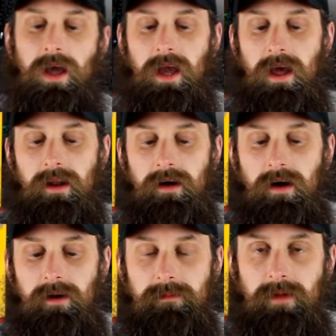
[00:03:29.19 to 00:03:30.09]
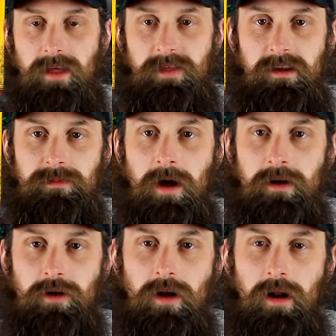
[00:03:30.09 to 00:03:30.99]
and I think it's
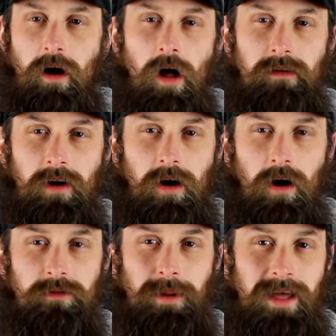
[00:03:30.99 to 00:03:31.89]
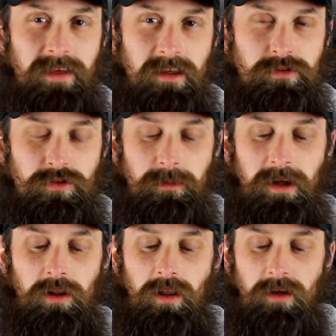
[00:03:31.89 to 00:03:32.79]
monitored on all of our cars by the
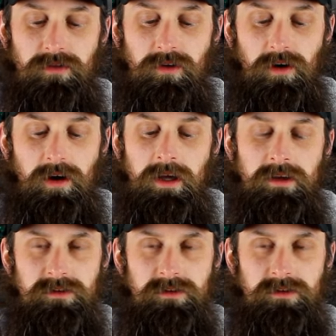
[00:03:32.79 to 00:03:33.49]
instrument cluster.